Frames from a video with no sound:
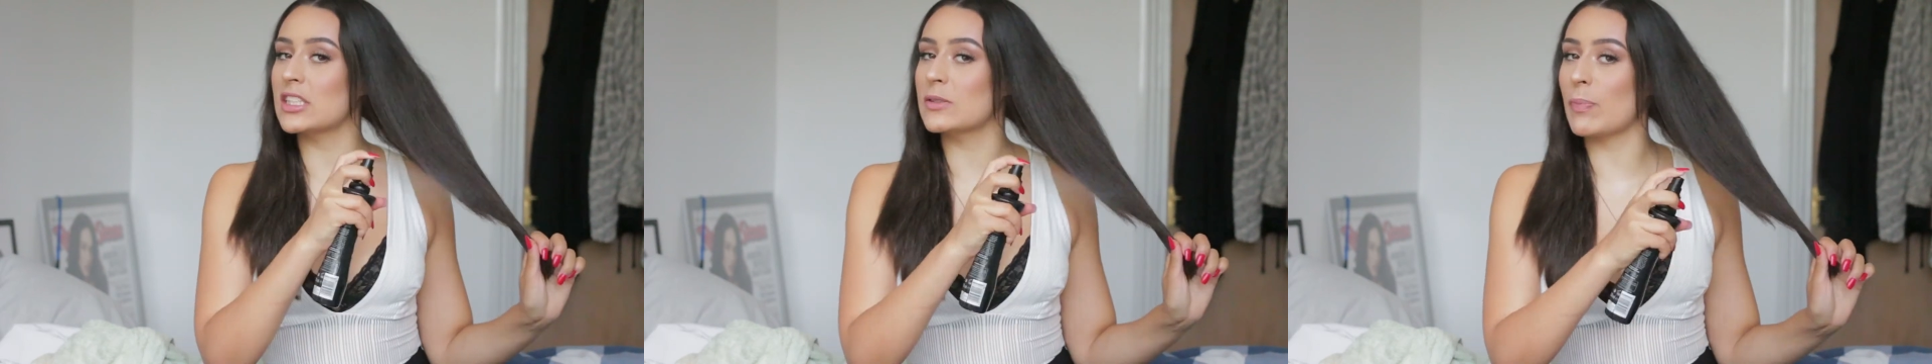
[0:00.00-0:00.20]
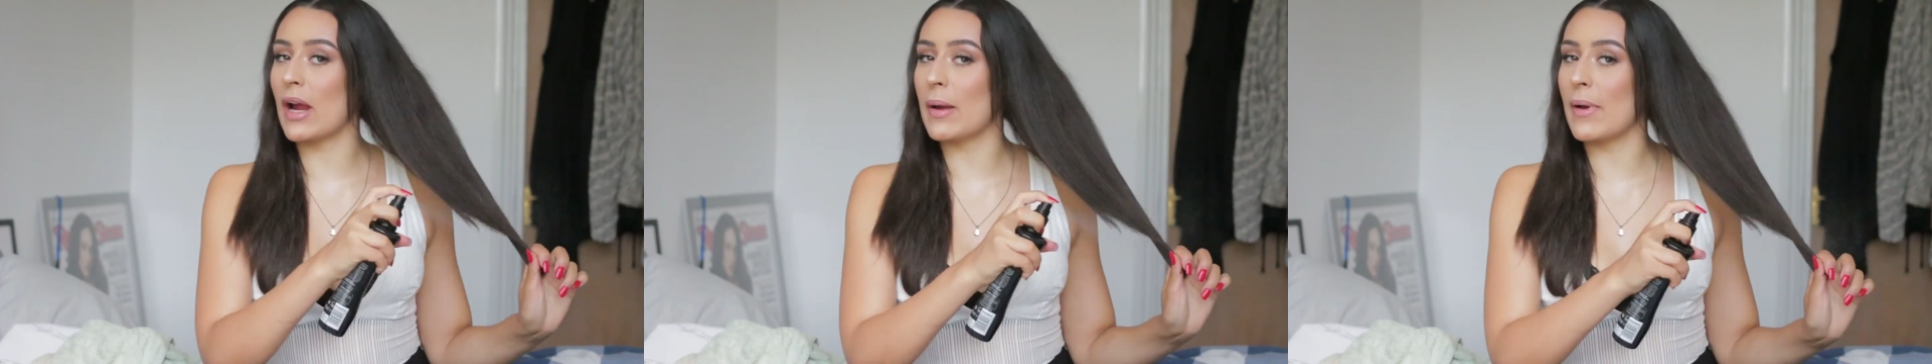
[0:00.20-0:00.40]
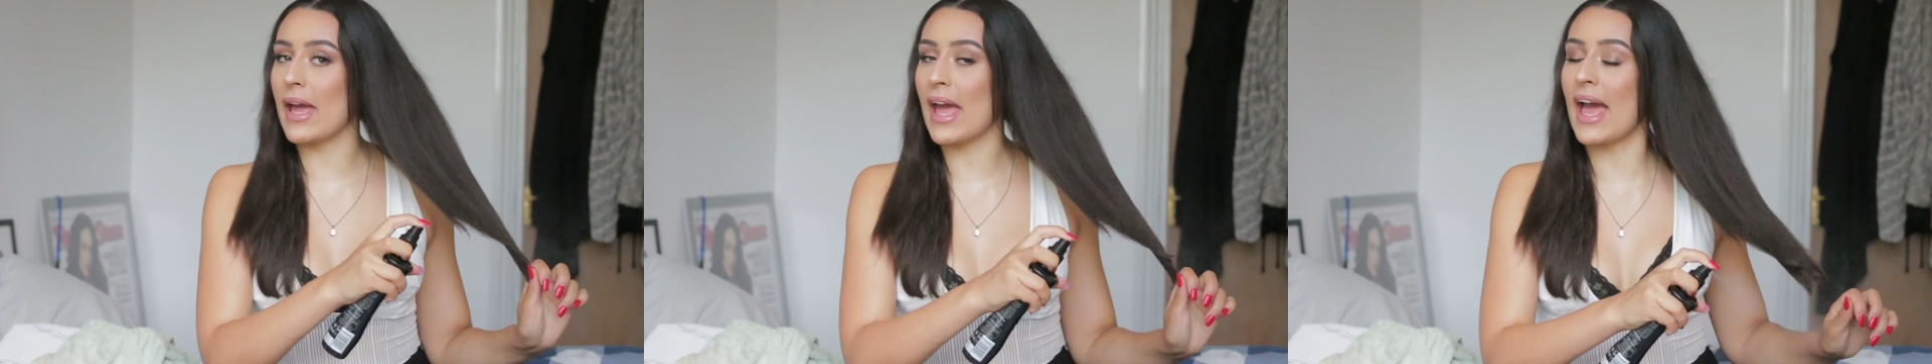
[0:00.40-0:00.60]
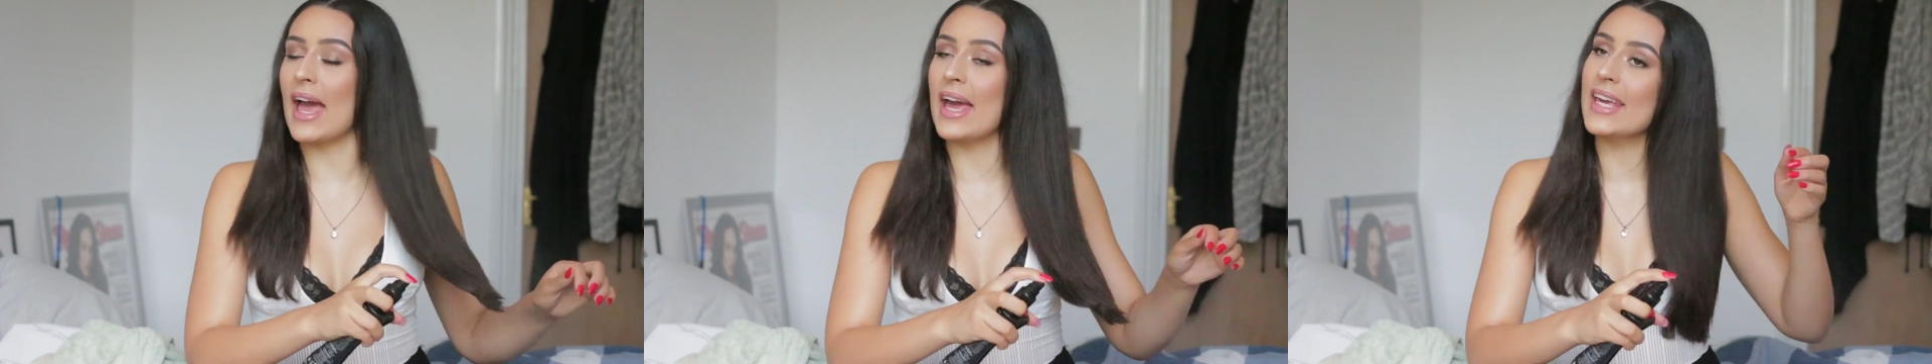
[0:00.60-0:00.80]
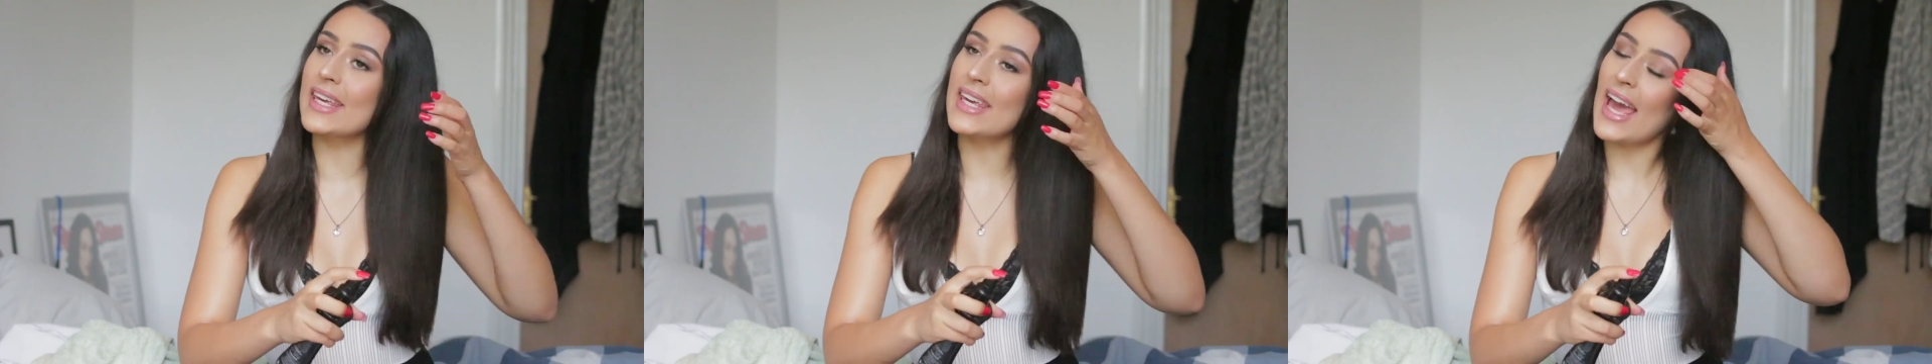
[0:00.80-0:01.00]
to spray my hair
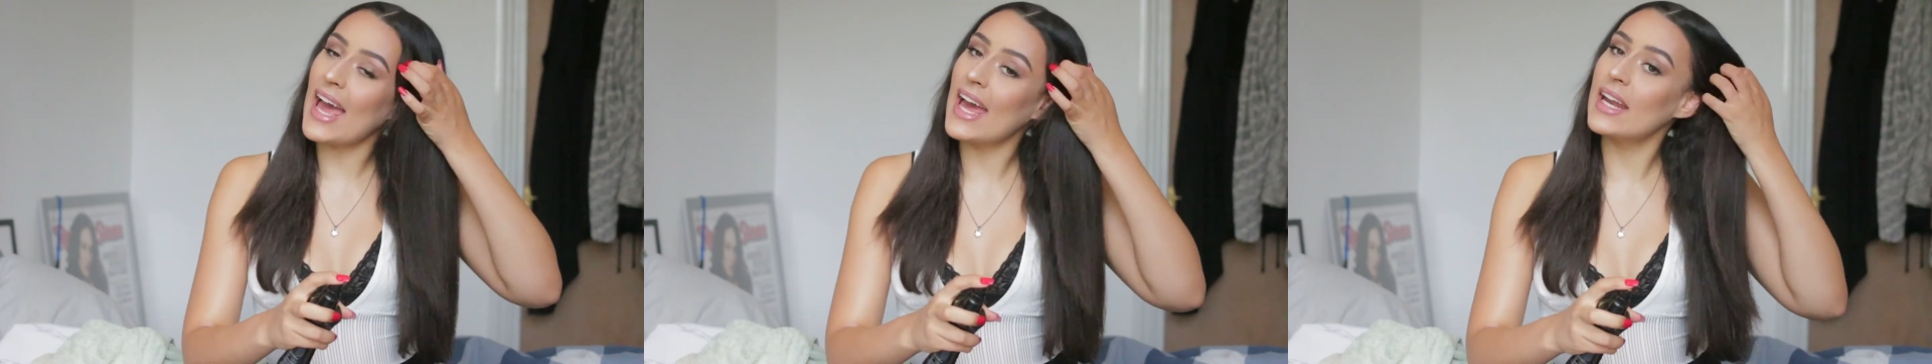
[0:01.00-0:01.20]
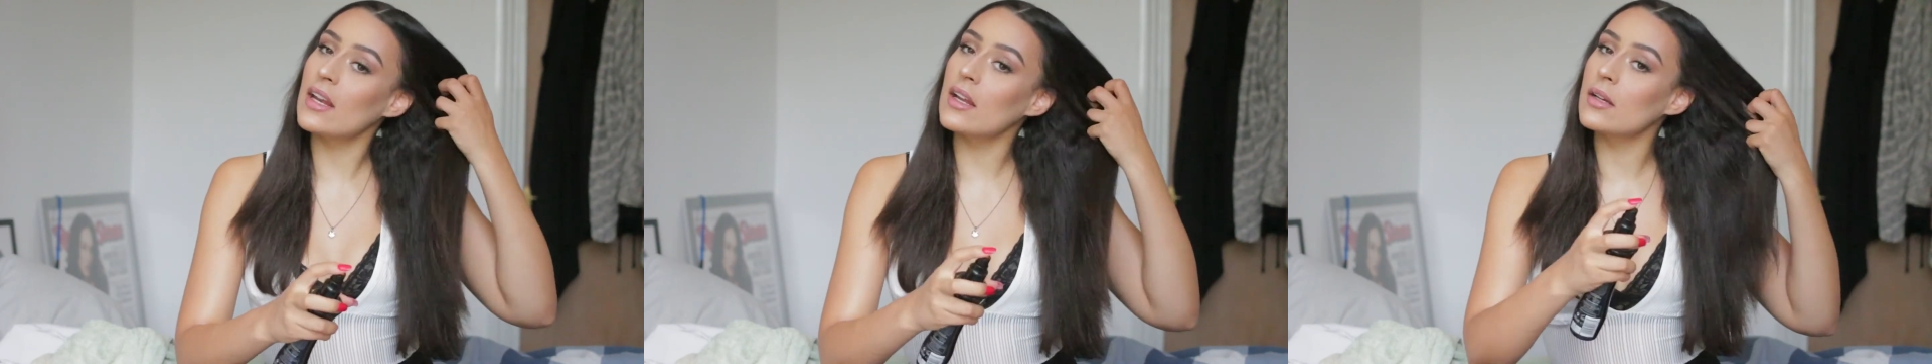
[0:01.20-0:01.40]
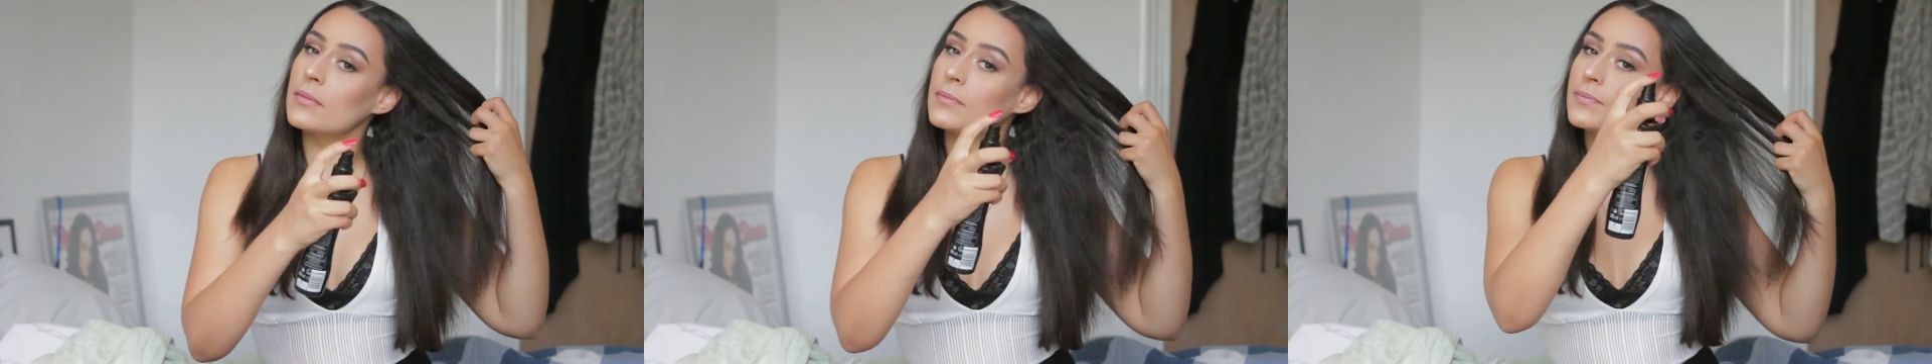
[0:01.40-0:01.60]
again.